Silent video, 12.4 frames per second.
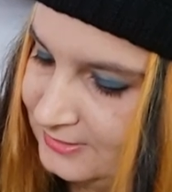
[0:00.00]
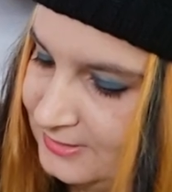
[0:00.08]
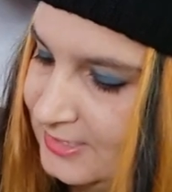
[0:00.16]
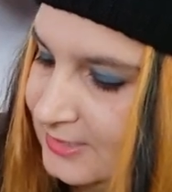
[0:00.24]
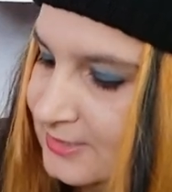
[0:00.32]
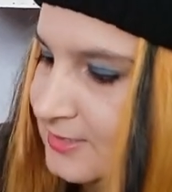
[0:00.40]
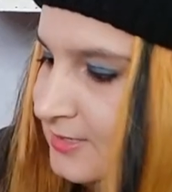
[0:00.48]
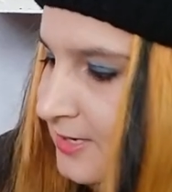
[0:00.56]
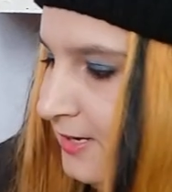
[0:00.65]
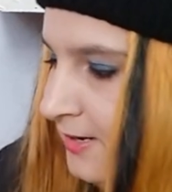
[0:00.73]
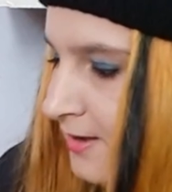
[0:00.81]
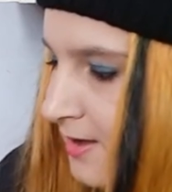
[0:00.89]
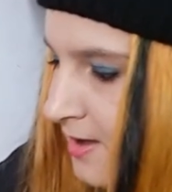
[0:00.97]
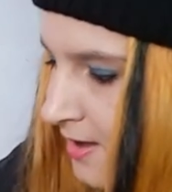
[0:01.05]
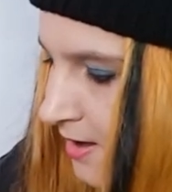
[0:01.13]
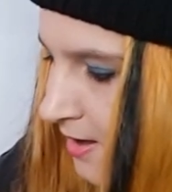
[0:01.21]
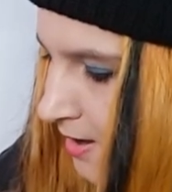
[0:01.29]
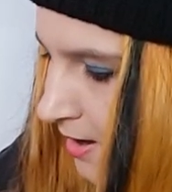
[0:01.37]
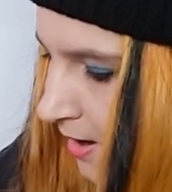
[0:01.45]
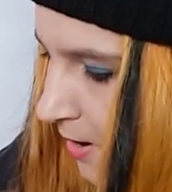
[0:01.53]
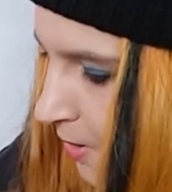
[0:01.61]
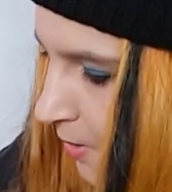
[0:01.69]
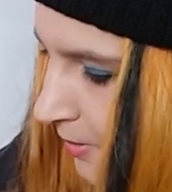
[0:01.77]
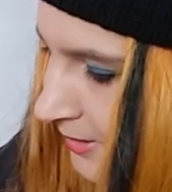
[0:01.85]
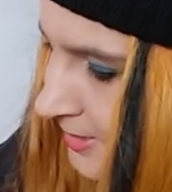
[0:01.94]
the next thing.
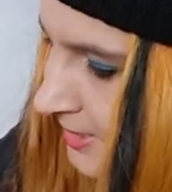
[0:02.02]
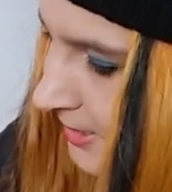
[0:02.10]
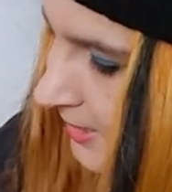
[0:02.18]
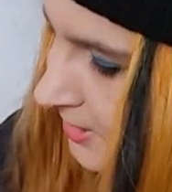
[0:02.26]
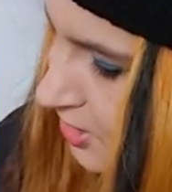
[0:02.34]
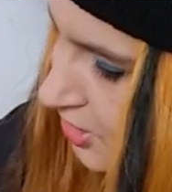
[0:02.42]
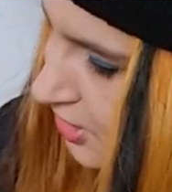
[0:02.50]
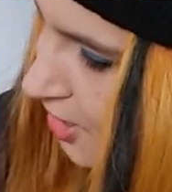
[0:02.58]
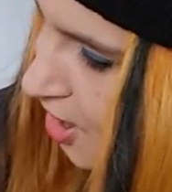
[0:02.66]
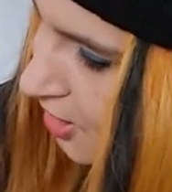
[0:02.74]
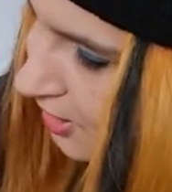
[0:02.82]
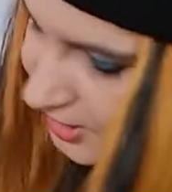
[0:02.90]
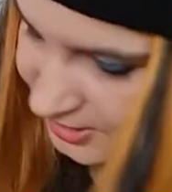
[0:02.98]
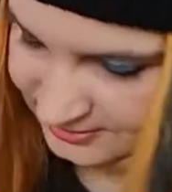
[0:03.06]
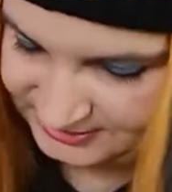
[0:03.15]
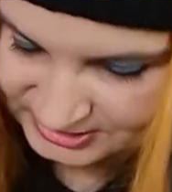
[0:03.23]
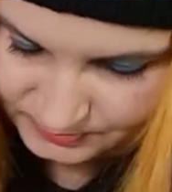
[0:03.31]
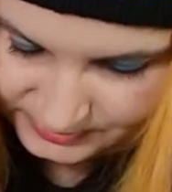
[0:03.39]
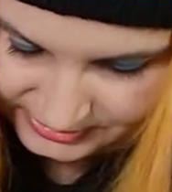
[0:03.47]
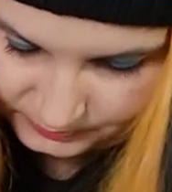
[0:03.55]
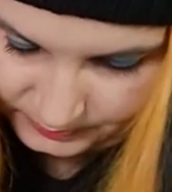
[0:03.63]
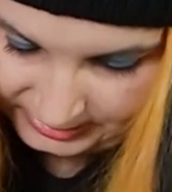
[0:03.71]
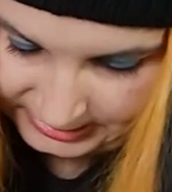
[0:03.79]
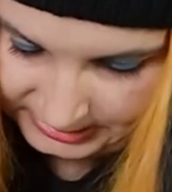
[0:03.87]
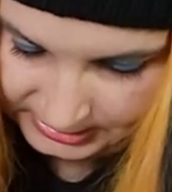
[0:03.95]
Oh, it's a sock. This must
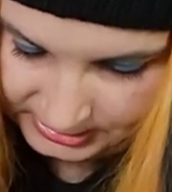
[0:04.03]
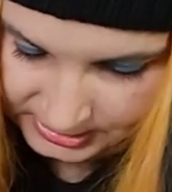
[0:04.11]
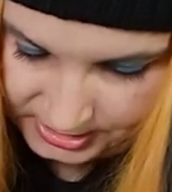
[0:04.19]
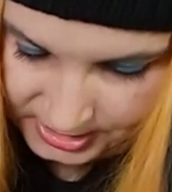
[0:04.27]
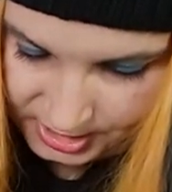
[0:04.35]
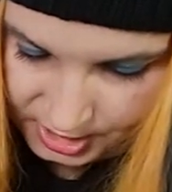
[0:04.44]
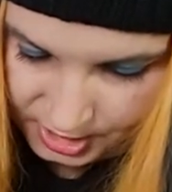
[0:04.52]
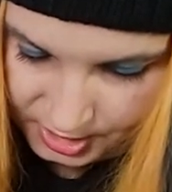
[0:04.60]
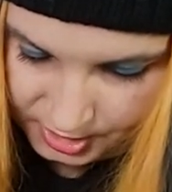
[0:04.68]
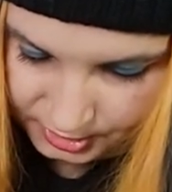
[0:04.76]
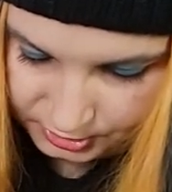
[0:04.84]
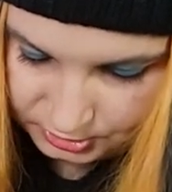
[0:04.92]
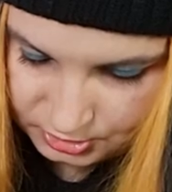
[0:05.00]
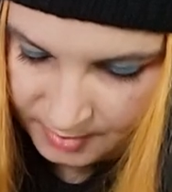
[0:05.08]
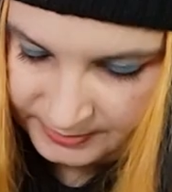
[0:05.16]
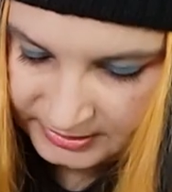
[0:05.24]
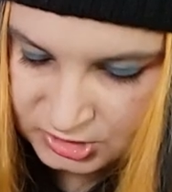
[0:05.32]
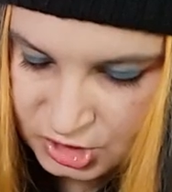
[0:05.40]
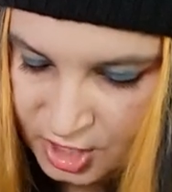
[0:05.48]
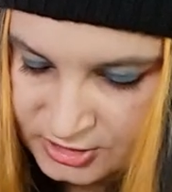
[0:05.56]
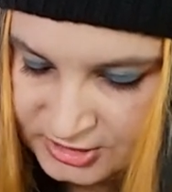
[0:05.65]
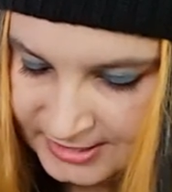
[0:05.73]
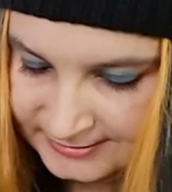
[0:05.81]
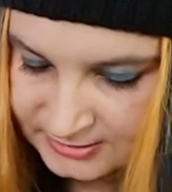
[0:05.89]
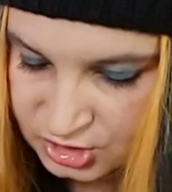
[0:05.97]
be Dobby
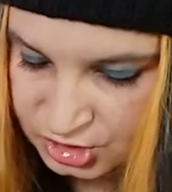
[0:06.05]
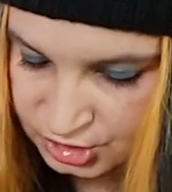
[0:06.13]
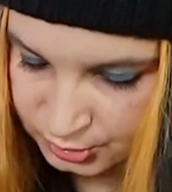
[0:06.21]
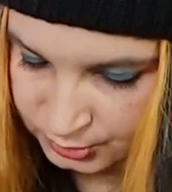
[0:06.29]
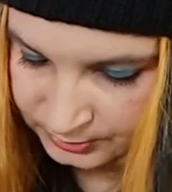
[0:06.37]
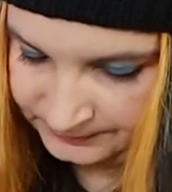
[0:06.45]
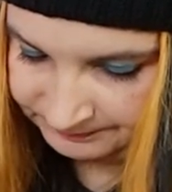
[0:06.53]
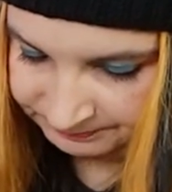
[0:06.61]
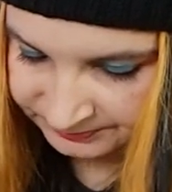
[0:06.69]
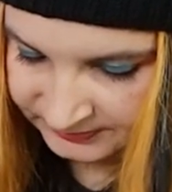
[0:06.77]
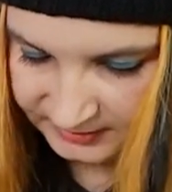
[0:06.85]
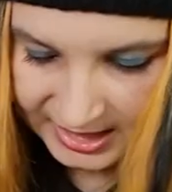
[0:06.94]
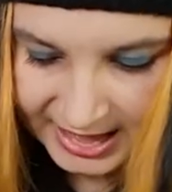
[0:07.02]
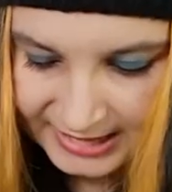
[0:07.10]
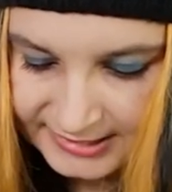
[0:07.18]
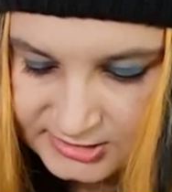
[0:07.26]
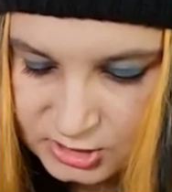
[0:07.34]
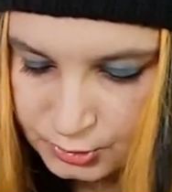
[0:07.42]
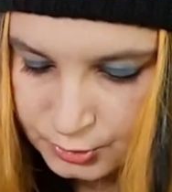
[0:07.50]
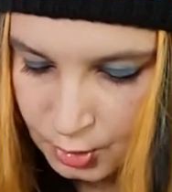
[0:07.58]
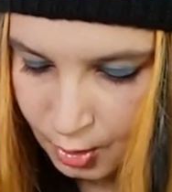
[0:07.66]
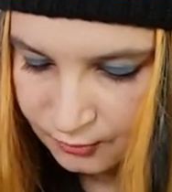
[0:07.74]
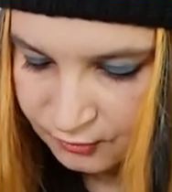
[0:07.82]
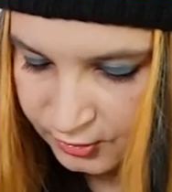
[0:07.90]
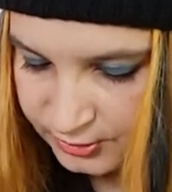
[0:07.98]
Toss and Chew. A little no
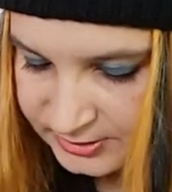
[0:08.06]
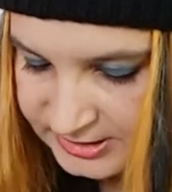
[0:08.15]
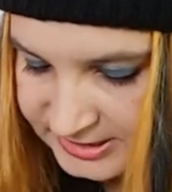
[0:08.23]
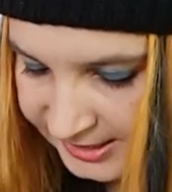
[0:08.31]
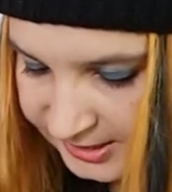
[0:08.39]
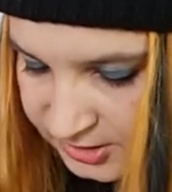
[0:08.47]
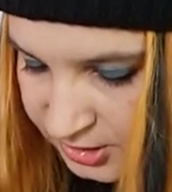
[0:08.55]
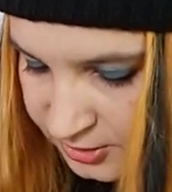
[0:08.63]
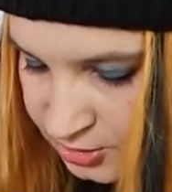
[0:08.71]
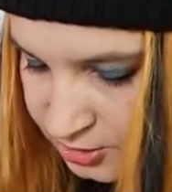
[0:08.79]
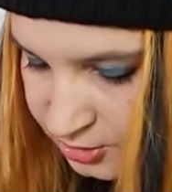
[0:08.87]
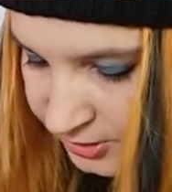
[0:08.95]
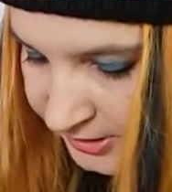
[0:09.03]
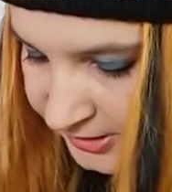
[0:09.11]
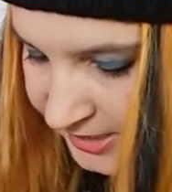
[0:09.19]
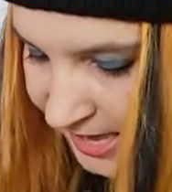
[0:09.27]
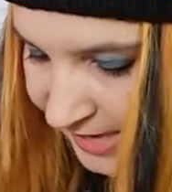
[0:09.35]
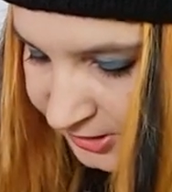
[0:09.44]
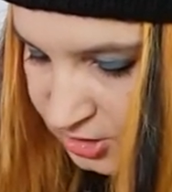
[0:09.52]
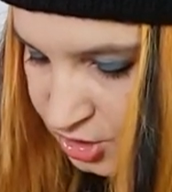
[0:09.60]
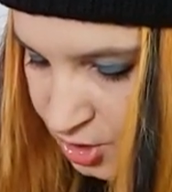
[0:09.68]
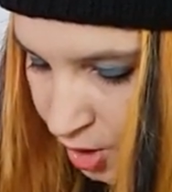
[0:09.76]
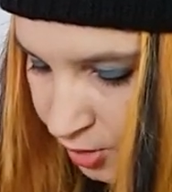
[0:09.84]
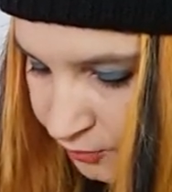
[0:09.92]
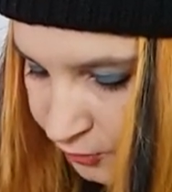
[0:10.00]
for your second year student and
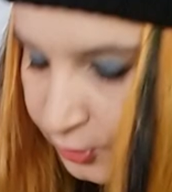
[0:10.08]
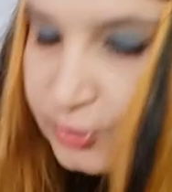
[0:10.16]
sock for